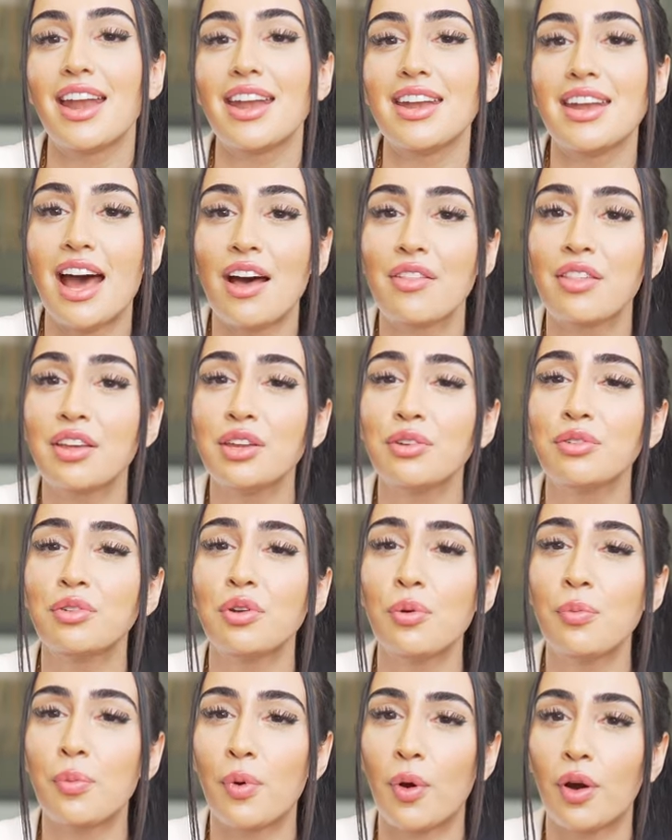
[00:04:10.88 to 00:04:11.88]
Now that you
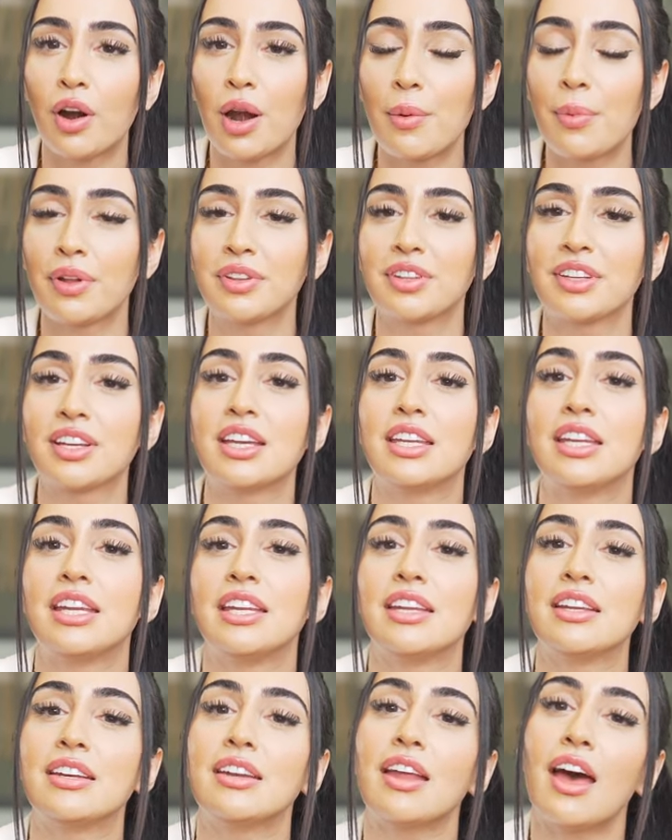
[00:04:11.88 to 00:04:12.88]
know more about the
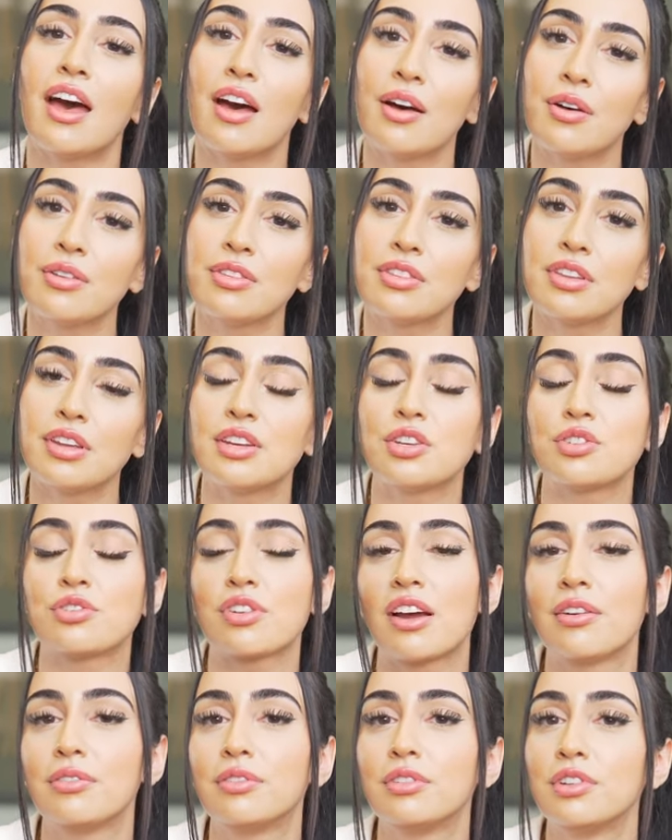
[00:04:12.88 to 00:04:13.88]
Canadian health and
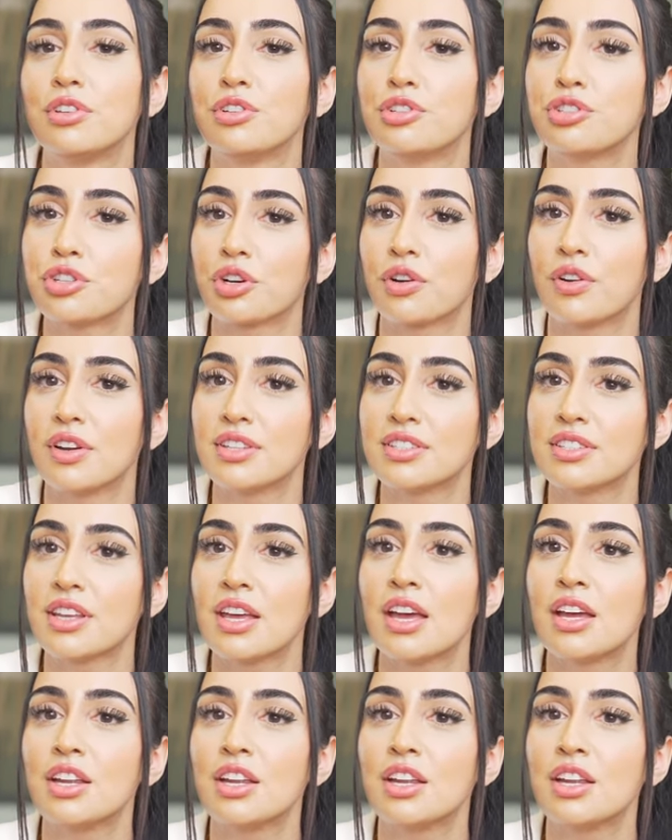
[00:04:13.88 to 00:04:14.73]
travel insurance,